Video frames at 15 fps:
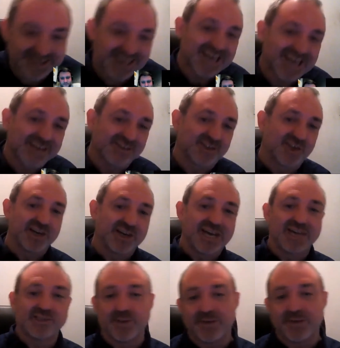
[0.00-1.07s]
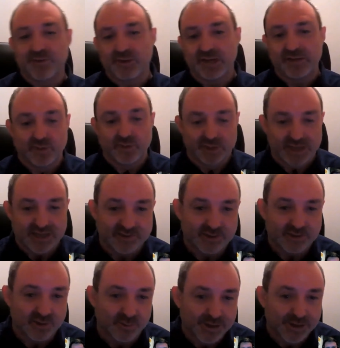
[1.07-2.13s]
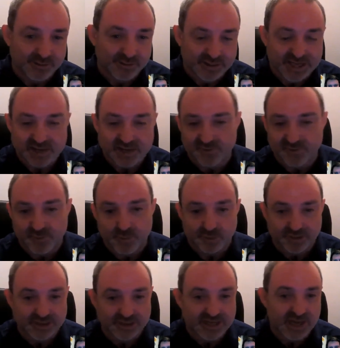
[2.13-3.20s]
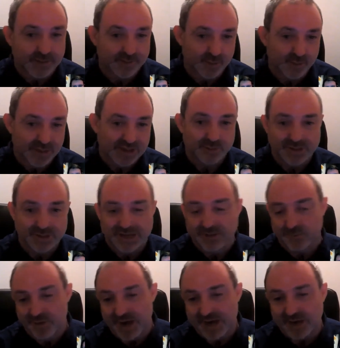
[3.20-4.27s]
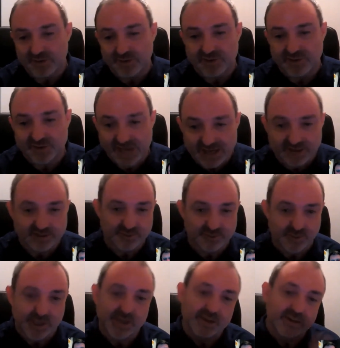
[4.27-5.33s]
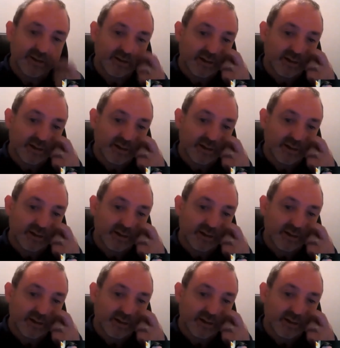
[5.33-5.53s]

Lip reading: out the sarcasm, if you leave your beer on the yeast for more than a couple of weeks without racking to secondary